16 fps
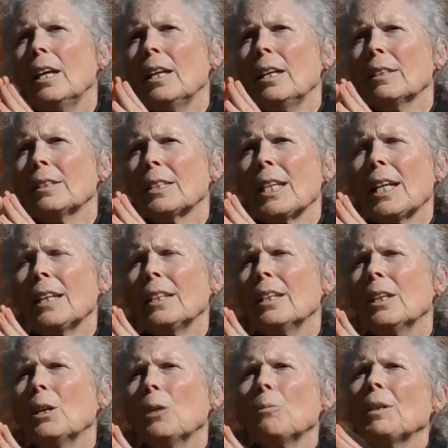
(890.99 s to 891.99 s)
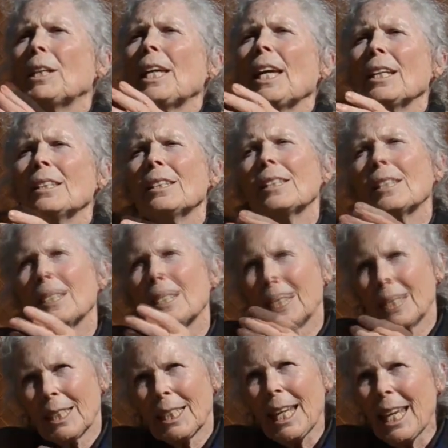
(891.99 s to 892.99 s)
is that we can't
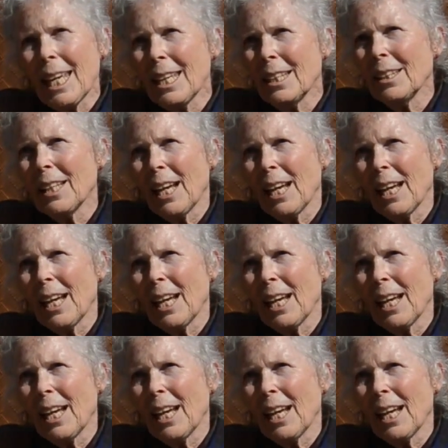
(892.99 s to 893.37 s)
sustain